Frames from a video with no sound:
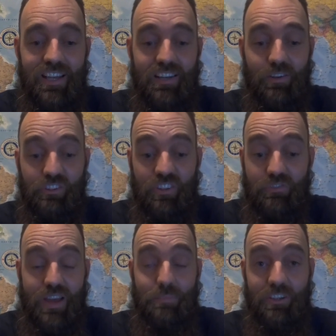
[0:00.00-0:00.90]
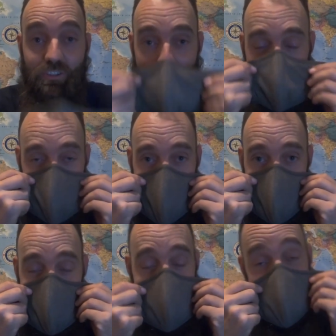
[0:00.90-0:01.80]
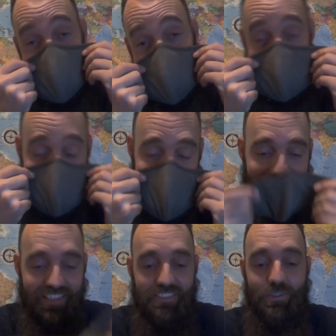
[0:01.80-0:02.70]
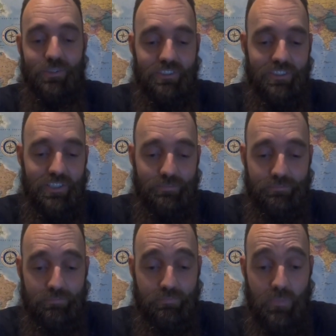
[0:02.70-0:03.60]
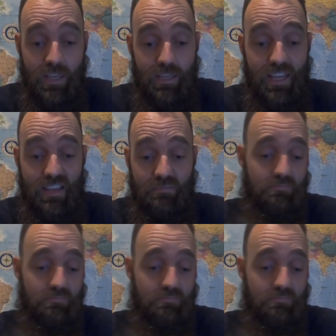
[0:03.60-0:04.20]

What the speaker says: And also the fabric smells nice, and that's always good. Yeah,